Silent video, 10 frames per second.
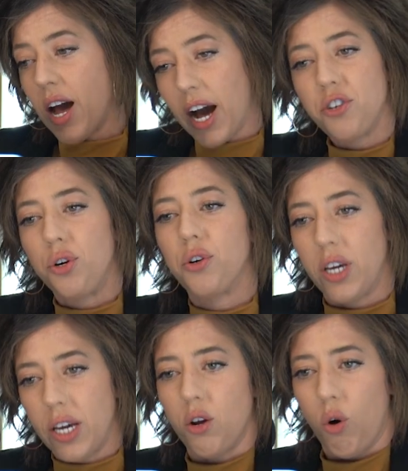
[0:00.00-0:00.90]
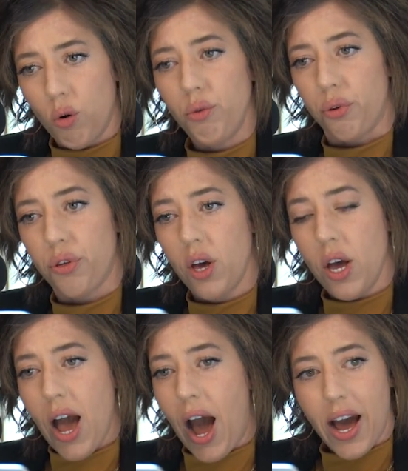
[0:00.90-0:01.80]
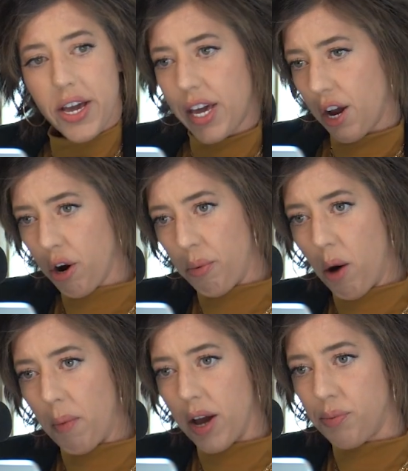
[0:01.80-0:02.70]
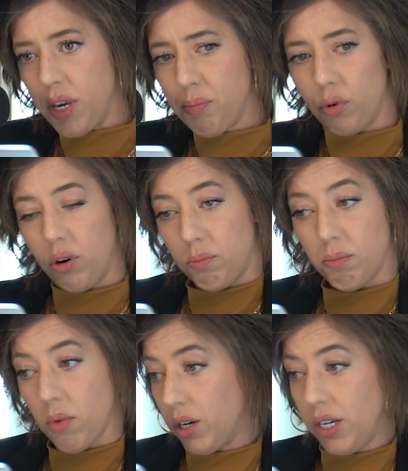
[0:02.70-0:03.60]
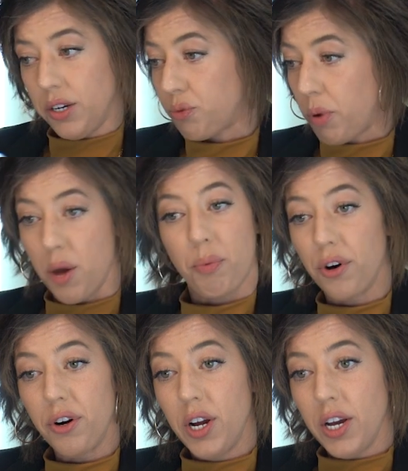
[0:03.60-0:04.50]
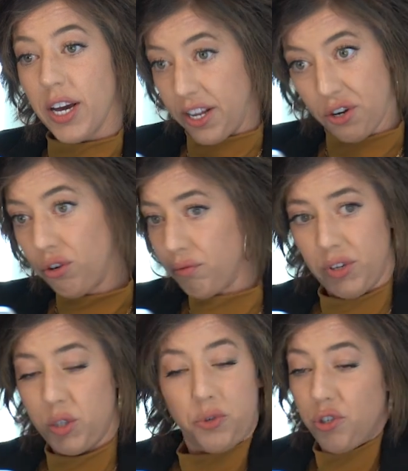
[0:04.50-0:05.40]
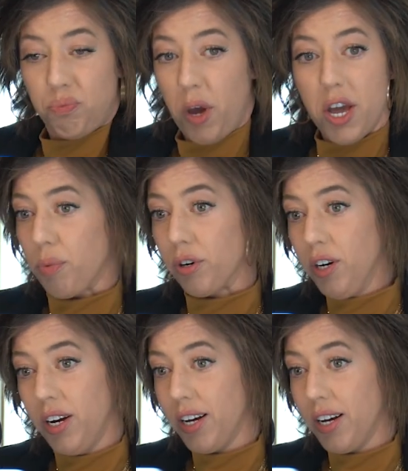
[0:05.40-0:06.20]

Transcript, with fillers: I took an oath. I care about my people. Money is paper and it'll it's just paper.